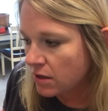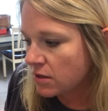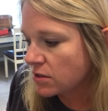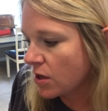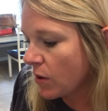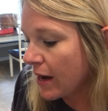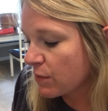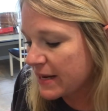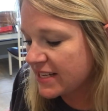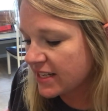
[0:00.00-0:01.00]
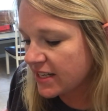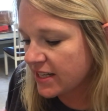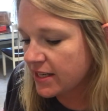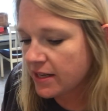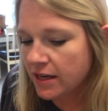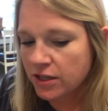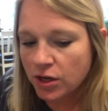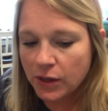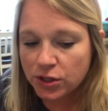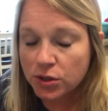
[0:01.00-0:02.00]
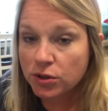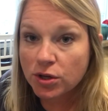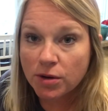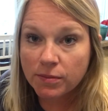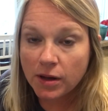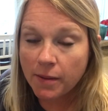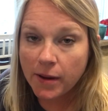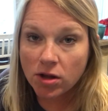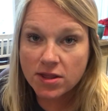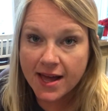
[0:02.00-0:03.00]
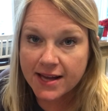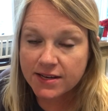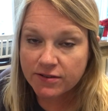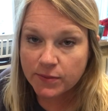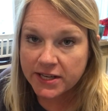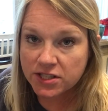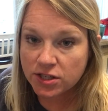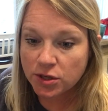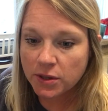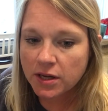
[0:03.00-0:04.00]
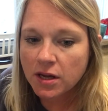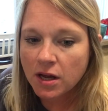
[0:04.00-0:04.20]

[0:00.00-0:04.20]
So I redid it. You know, you can look up online different ways to do it,